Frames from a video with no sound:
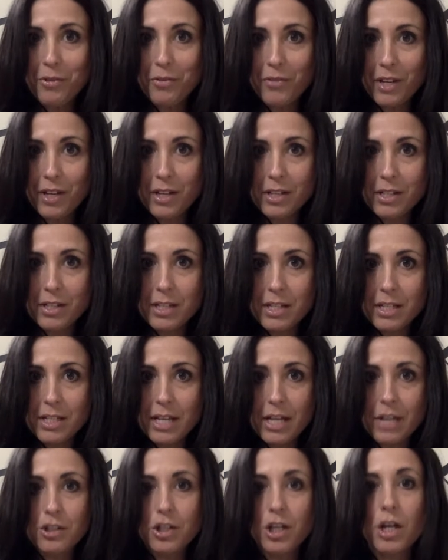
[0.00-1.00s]
via
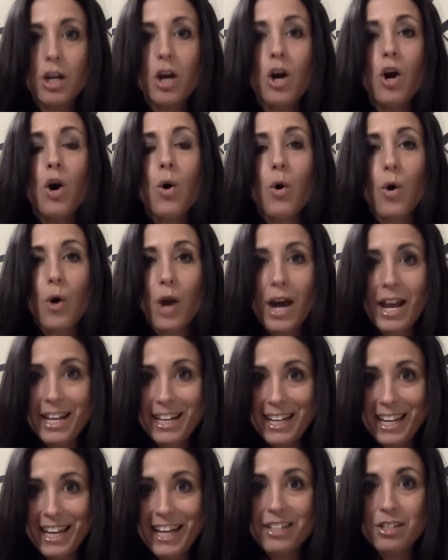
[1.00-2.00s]
C-section, or any
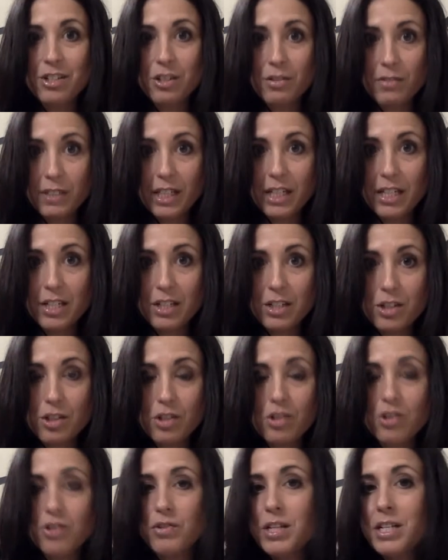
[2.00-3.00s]
cancer-related
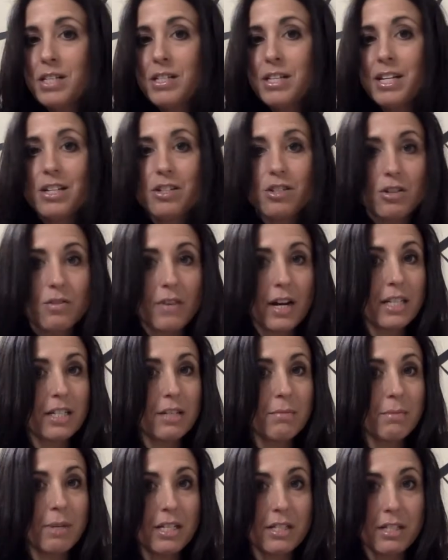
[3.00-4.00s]
surgeries,
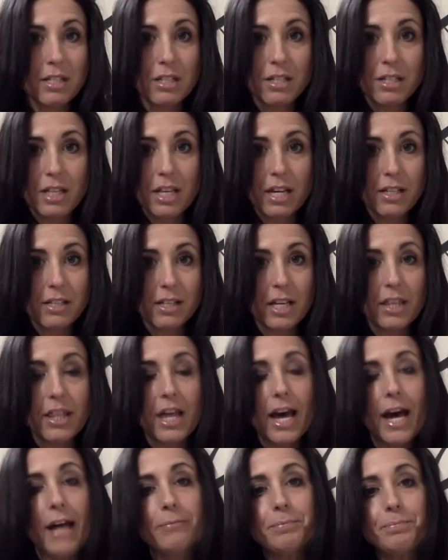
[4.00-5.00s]
hysterectomies, and things like
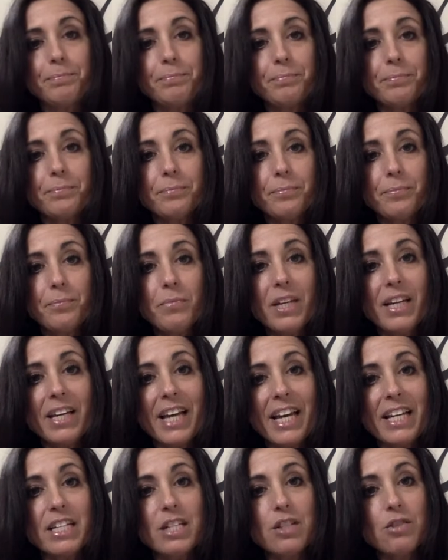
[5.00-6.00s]
that,
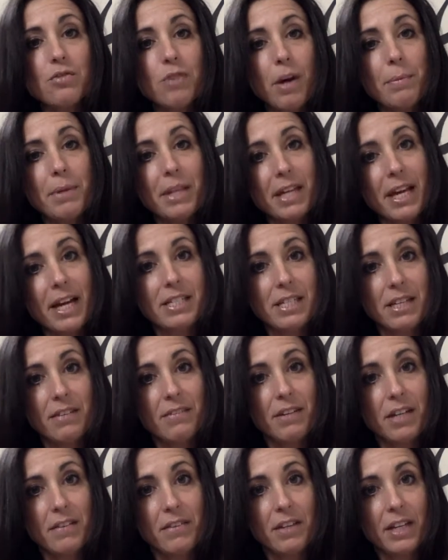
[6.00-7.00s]
can disrupt the
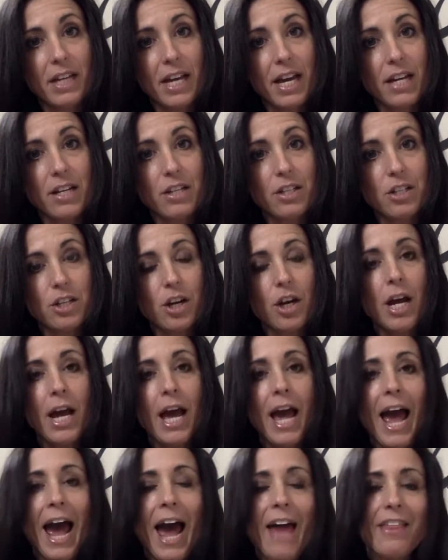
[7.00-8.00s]
activity of the canister
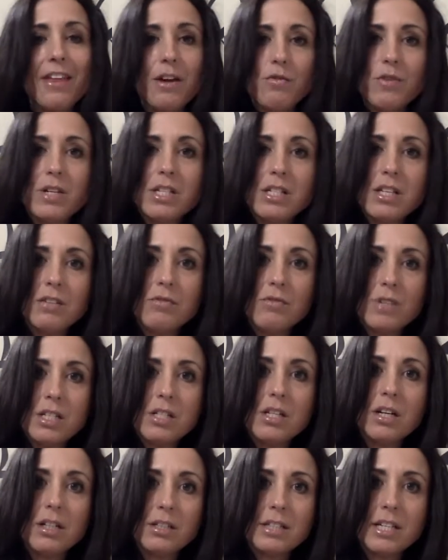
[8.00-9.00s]
and then
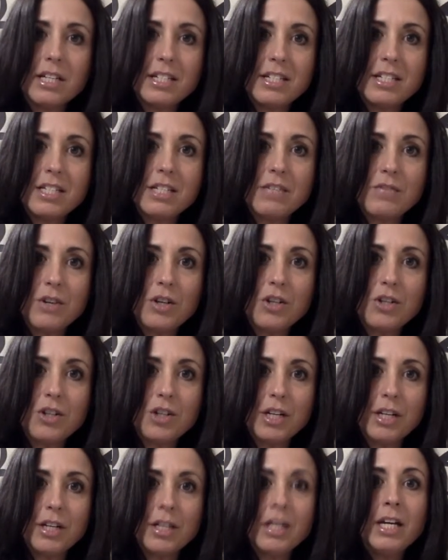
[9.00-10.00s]
result in
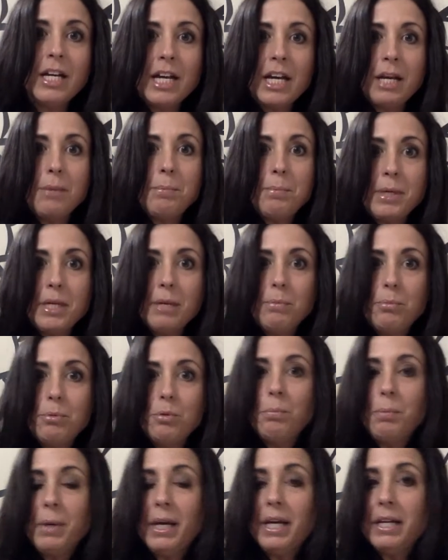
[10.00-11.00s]
dysfunction in pee,
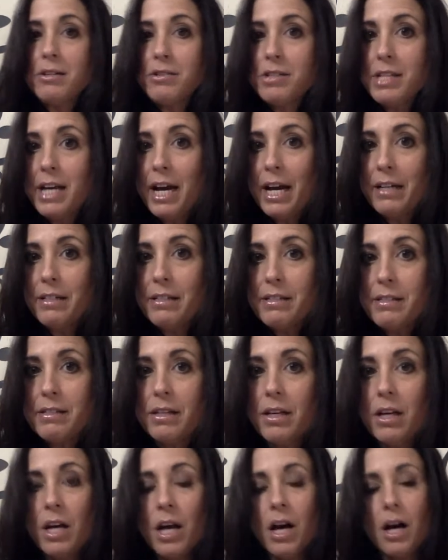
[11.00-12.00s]
poop, pain, or sex.
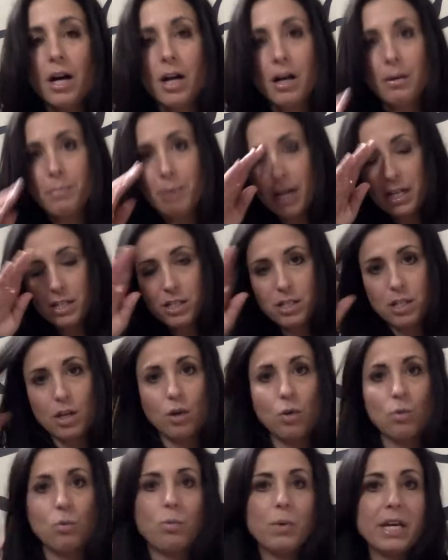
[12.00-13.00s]
And
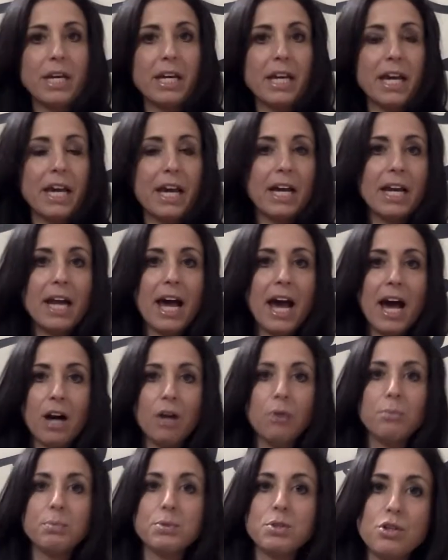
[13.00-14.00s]
so we can
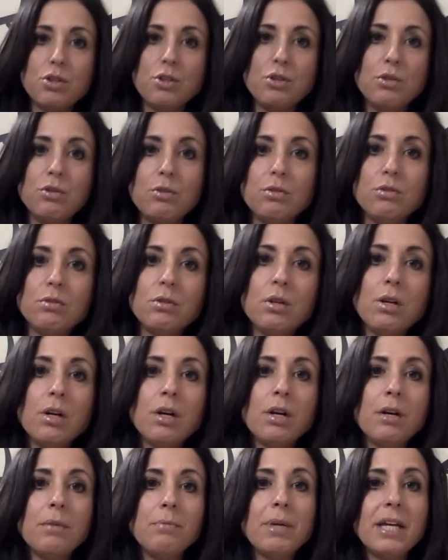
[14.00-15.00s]
help to
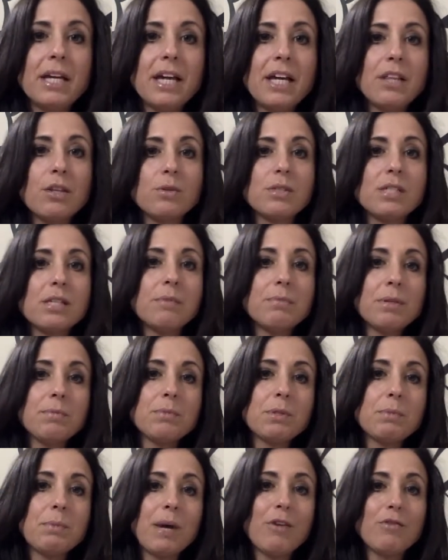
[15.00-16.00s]
mitigate those
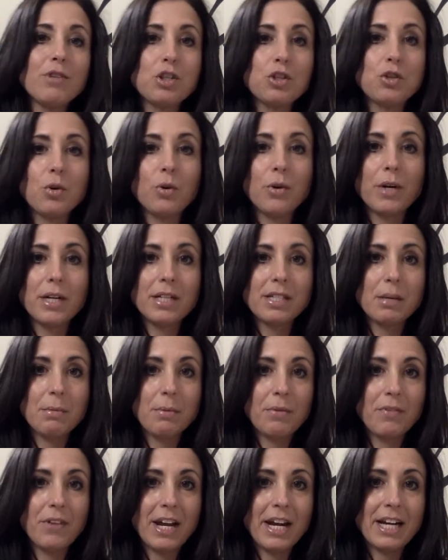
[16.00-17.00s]
symptoms by restoring some
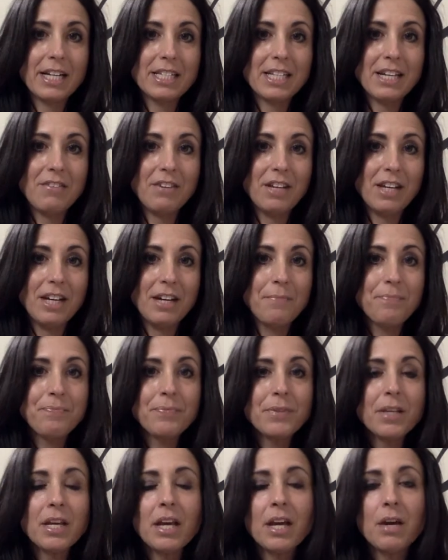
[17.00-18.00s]
of that activity.
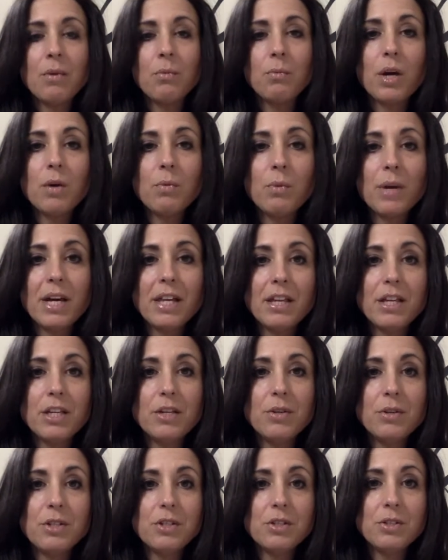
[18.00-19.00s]
And one way that
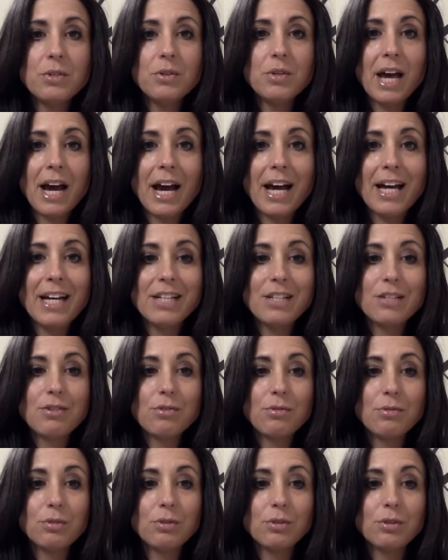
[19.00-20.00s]
you can do that is
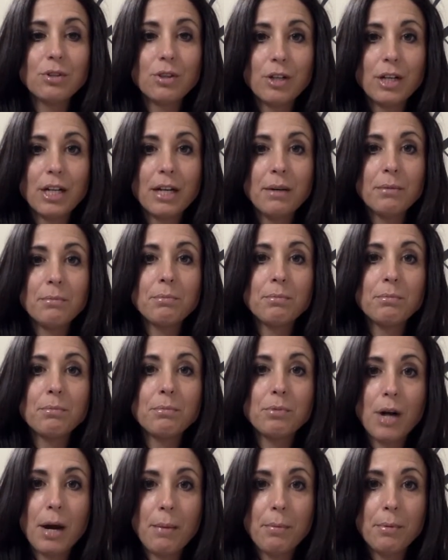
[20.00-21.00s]
through learning
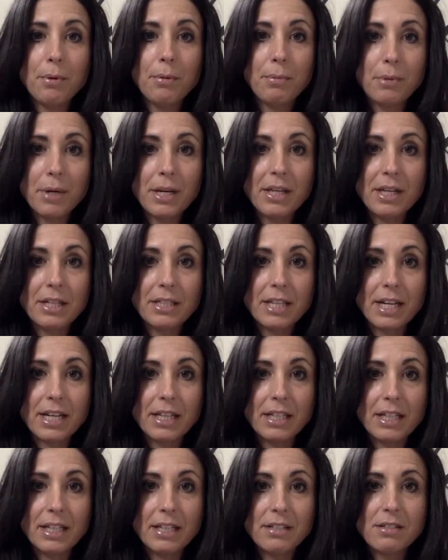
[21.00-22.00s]
proper breathing
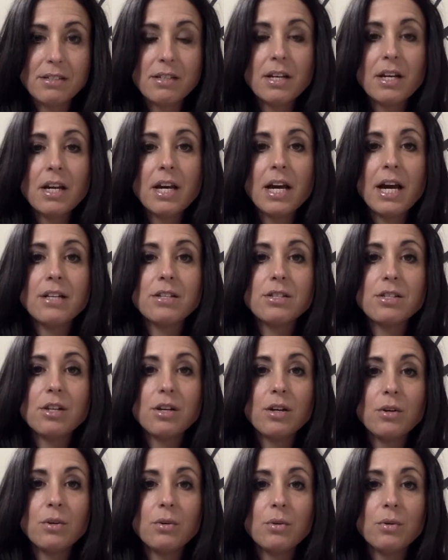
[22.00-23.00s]
techniques. And
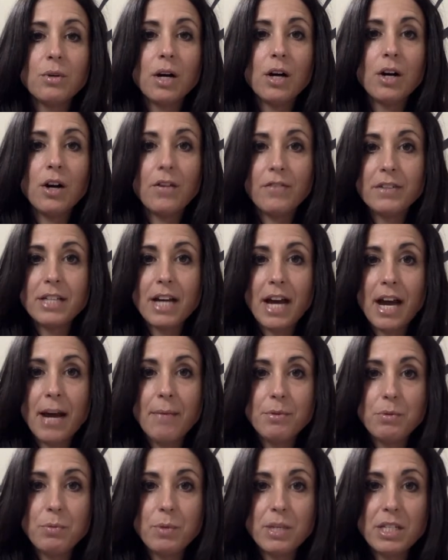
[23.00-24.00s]
so
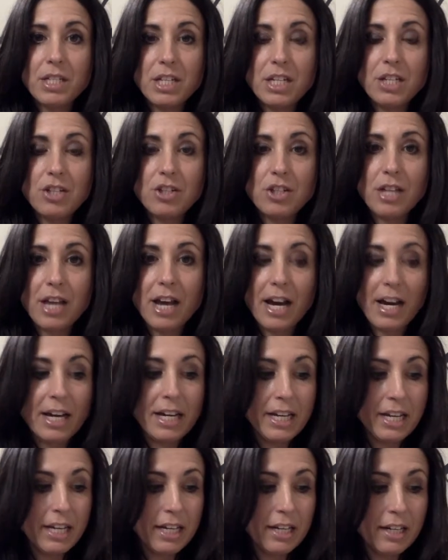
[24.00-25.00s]
oftentimes we teach that
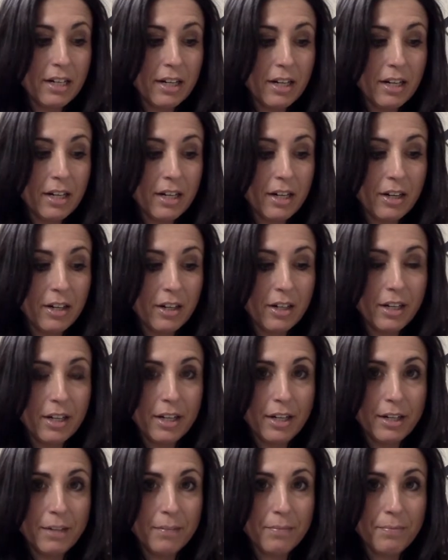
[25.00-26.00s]
in
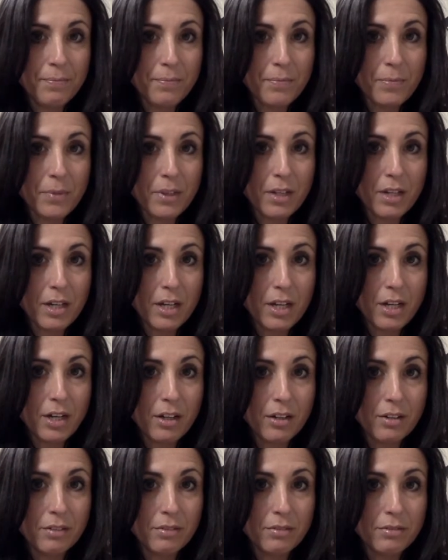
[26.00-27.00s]

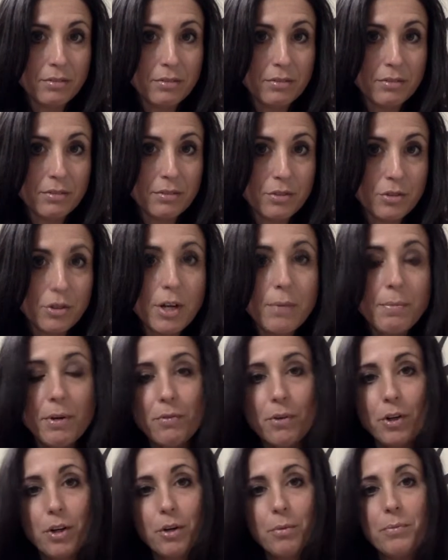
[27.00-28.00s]
our treatment
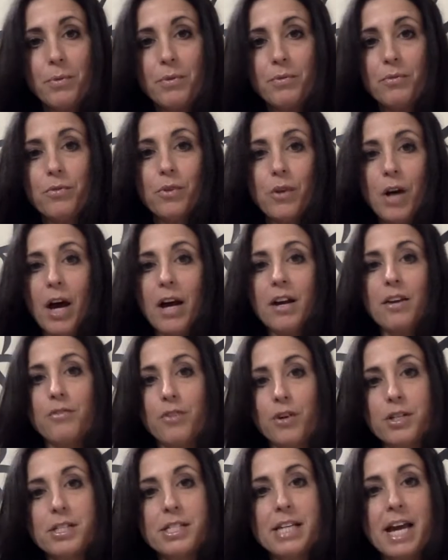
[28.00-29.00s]
room on the
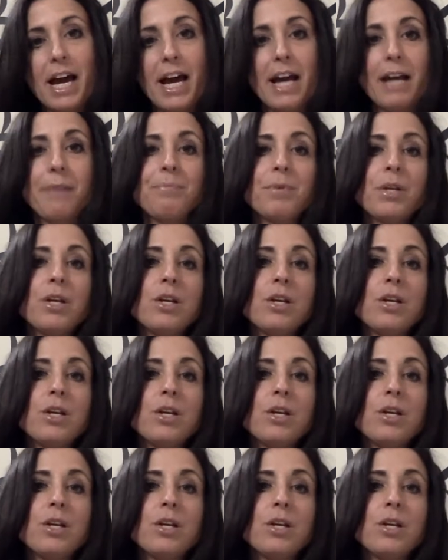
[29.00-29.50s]
first day.